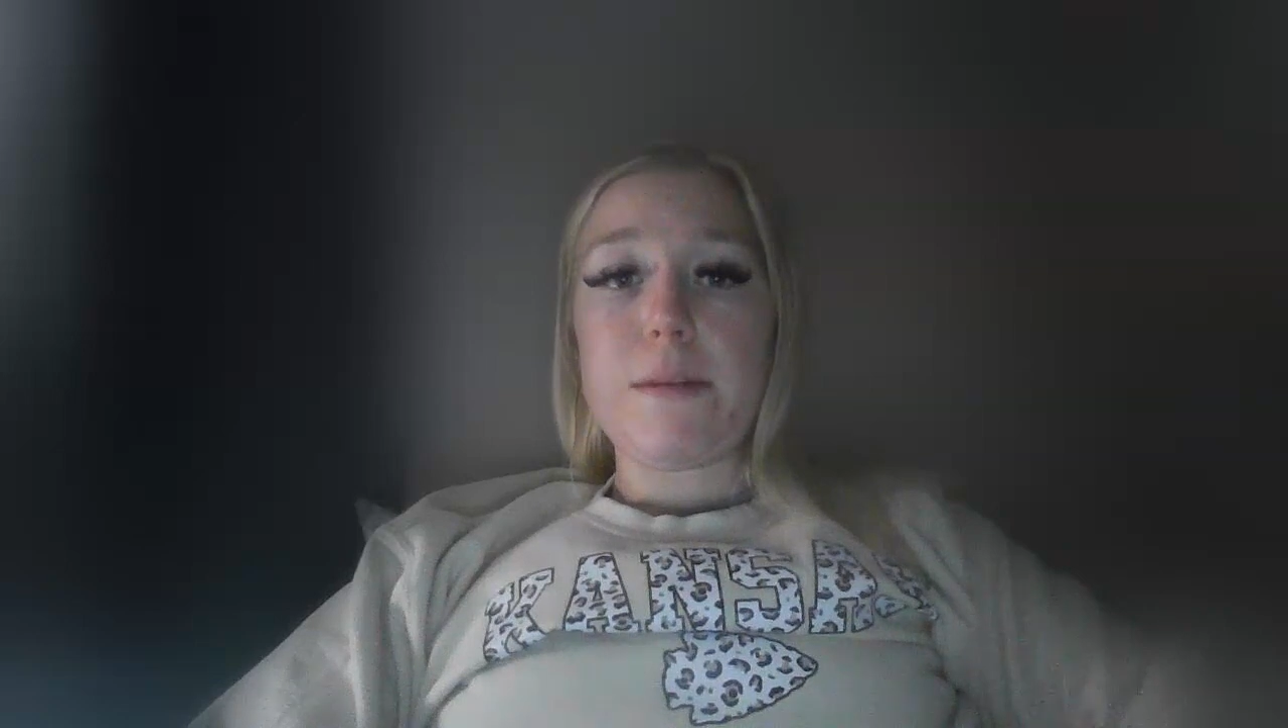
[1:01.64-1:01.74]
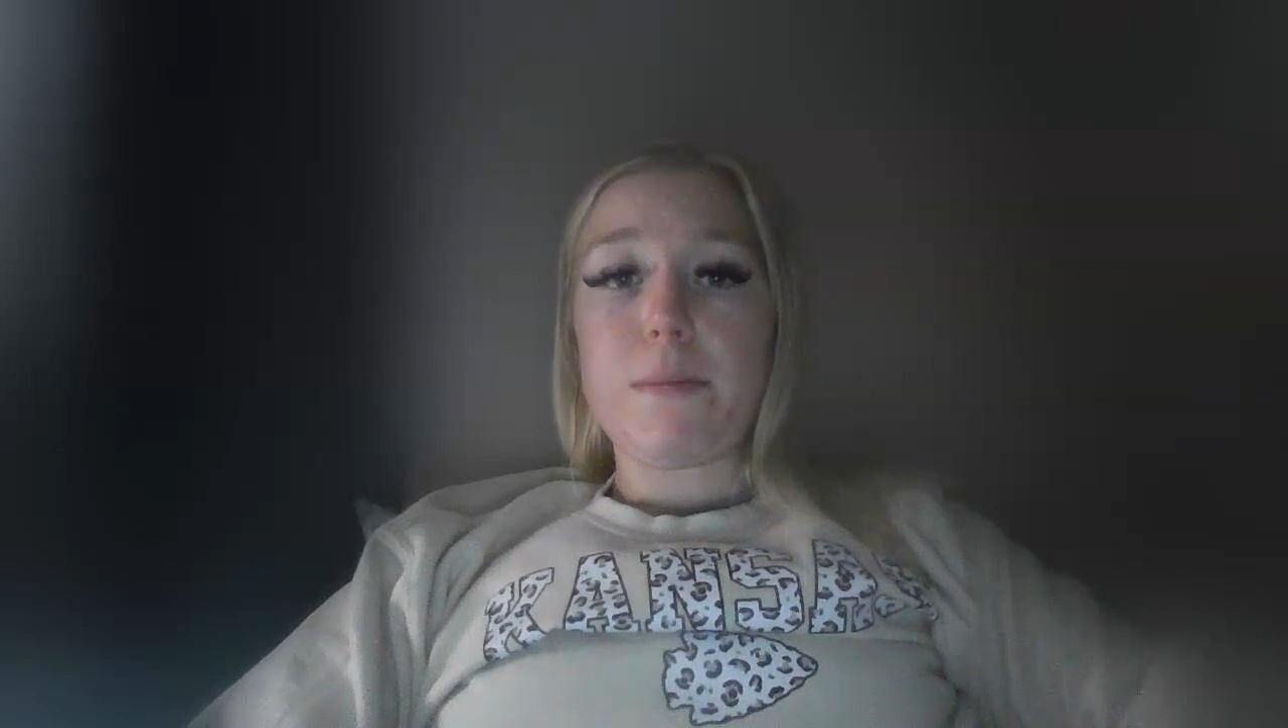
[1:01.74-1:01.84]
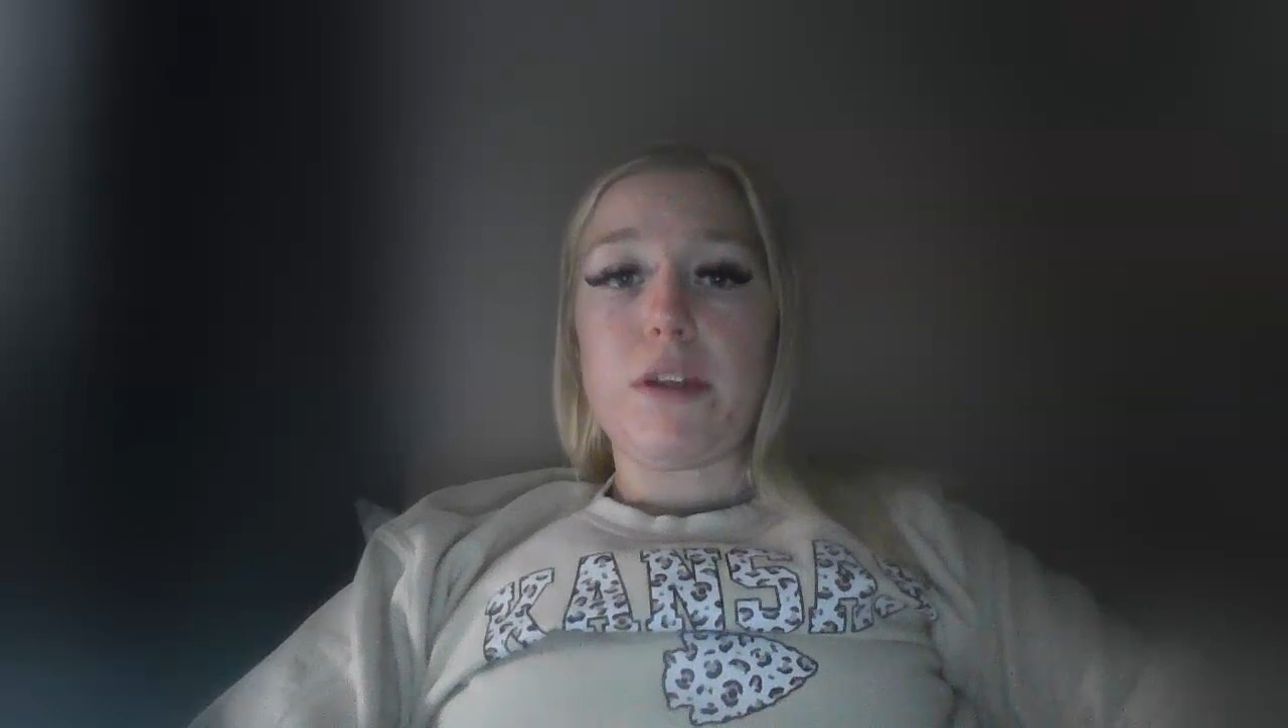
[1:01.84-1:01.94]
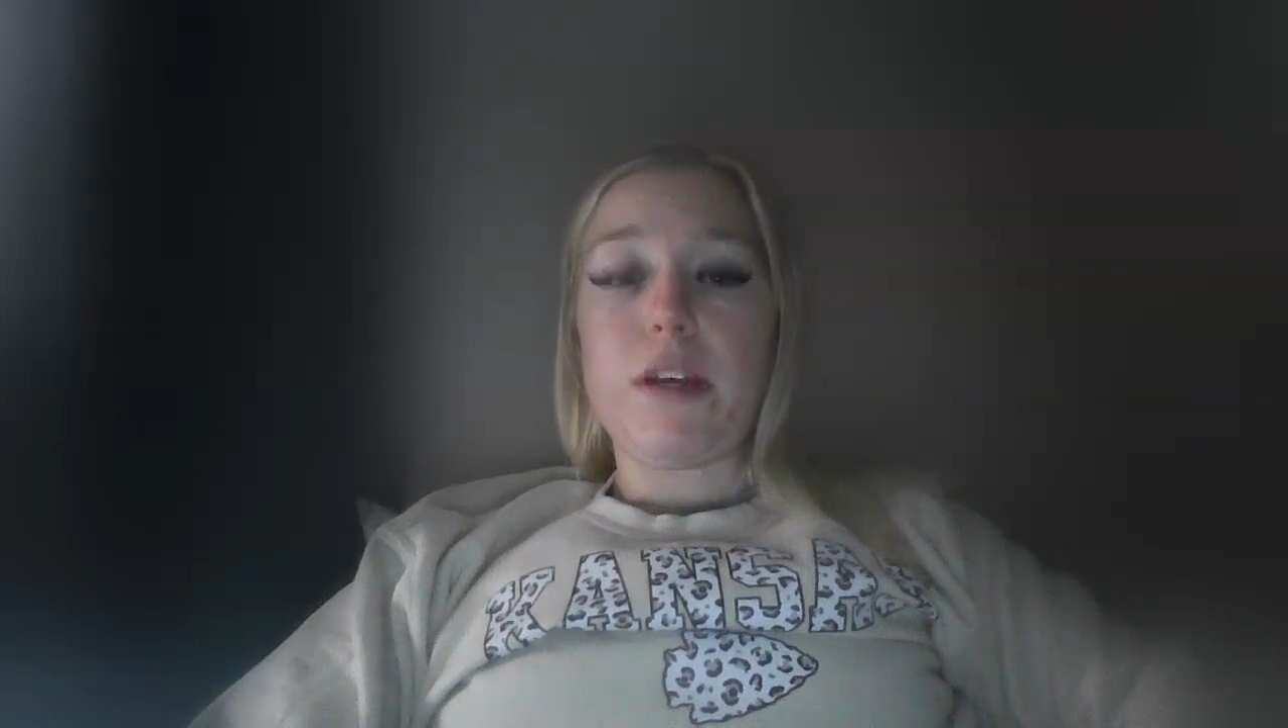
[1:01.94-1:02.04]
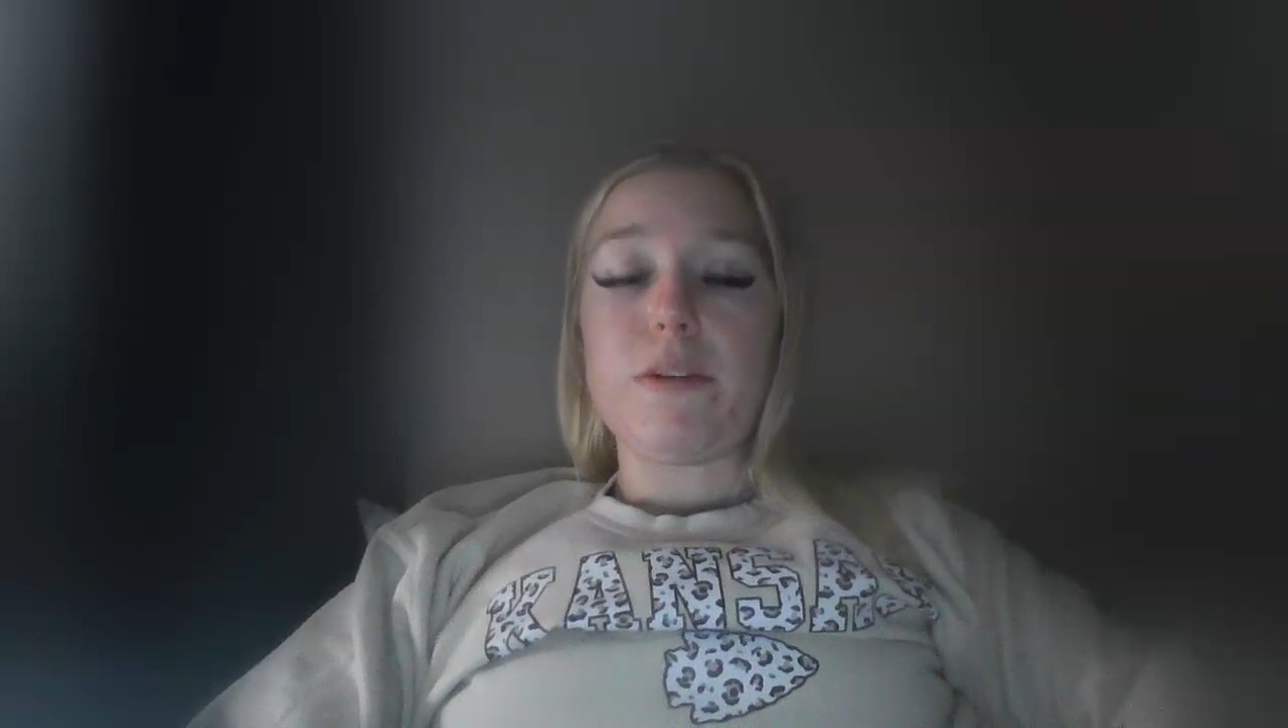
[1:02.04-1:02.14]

template,